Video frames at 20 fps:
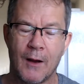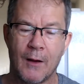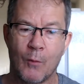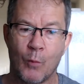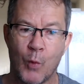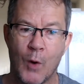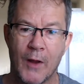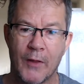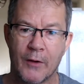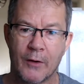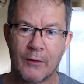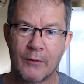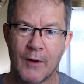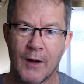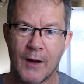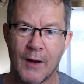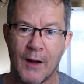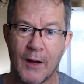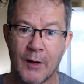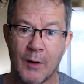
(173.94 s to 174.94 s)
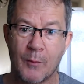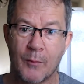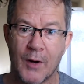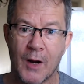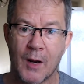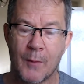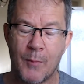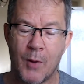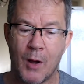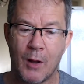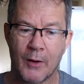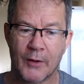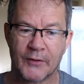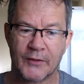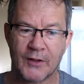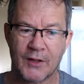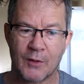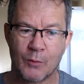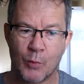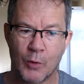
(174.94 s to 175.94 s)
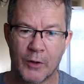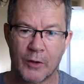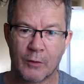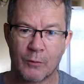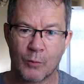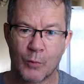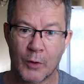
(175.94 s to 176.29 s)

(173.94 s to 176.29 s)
whether an umbrella policy would